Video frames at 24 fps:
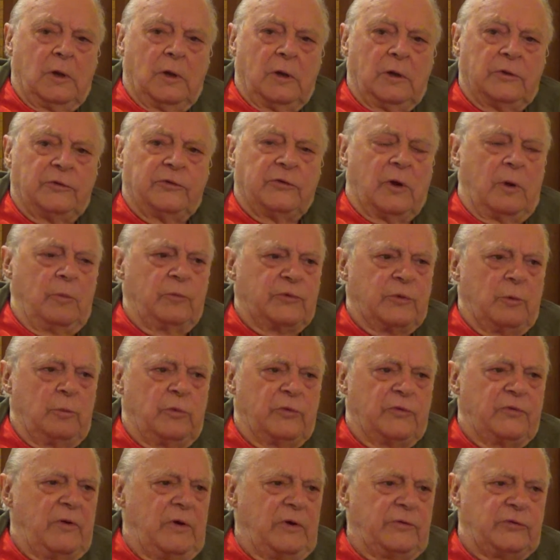And Thompson
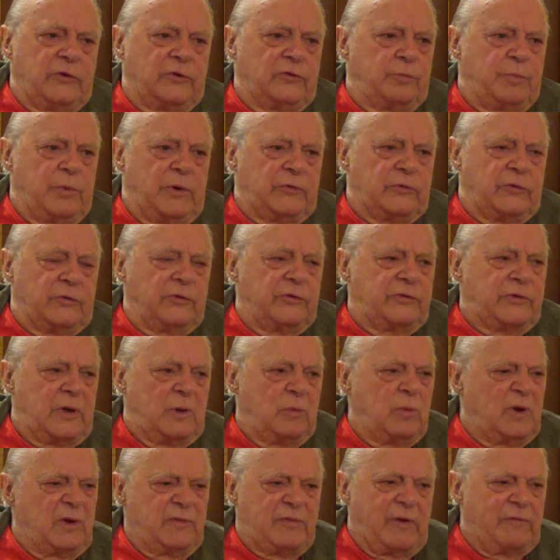was very suspicious and
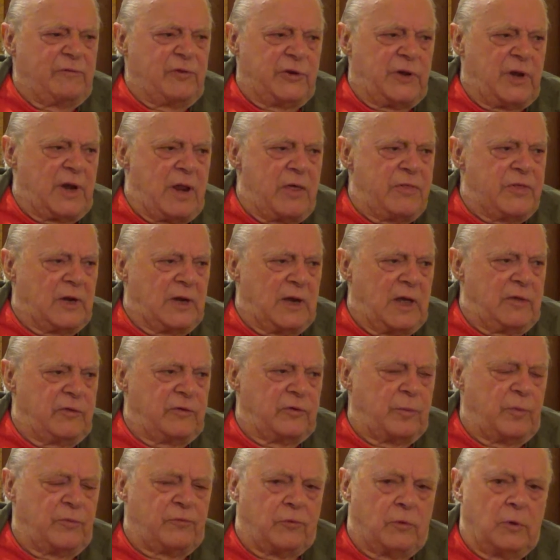said, well, I've never done anything like
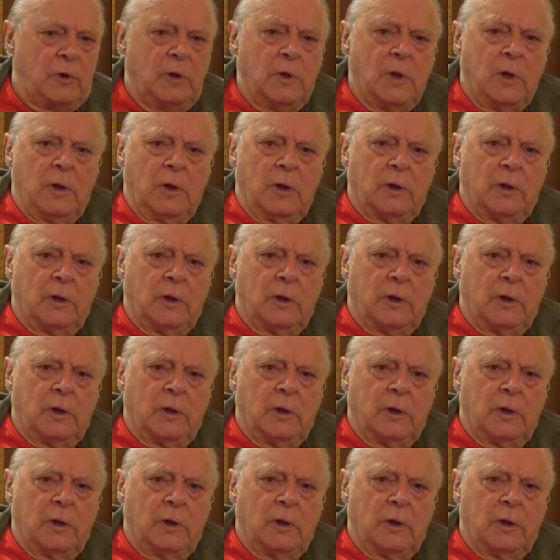this before.